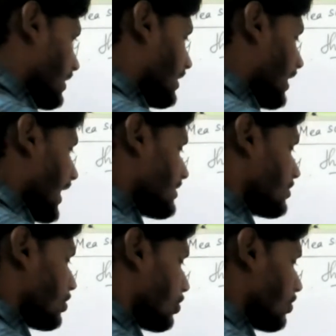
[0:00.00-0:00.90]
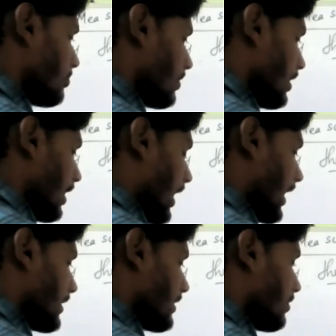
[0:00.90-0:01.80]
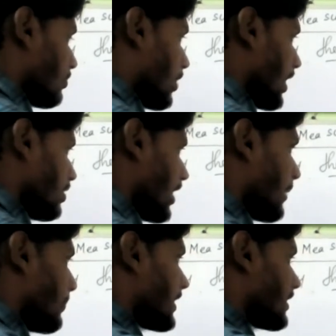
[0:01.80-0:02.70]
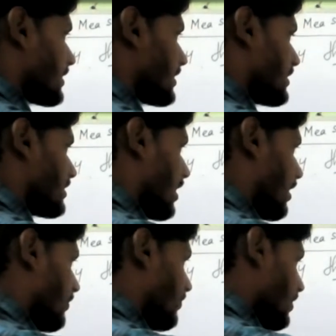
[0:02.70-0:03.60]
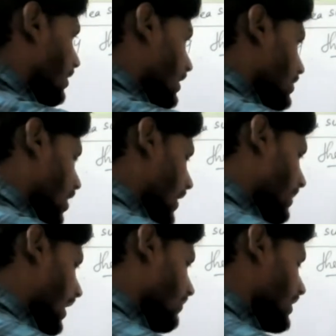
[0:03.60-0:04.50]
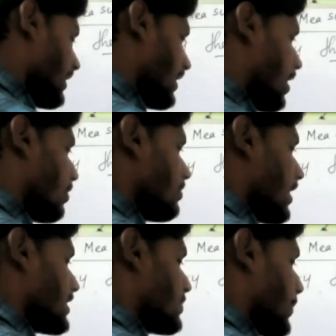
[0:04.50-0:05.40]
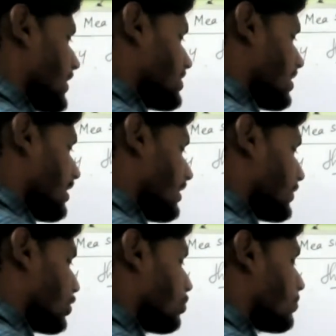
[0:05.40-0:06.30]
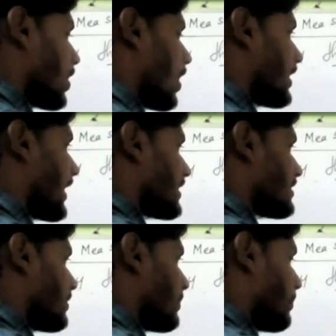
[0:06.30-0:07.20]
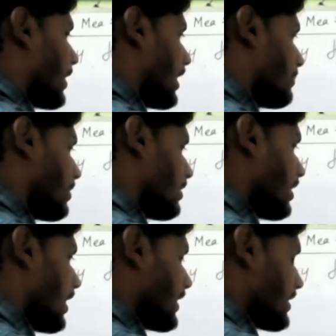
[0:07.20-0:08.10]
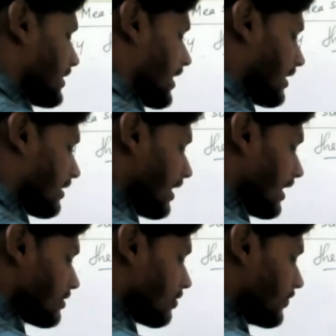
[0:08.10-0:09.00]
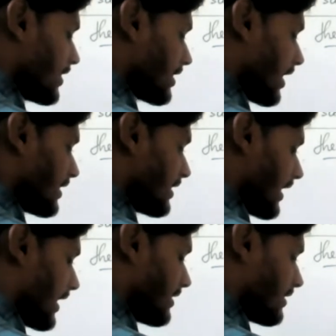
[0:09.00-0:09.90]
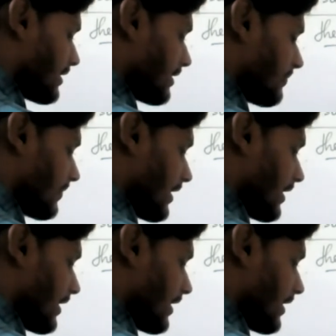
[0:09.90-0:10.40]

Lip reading: glass tube, and what will happen in the sense of, so I'm having now a special tube called as bulb, understanding, so which contains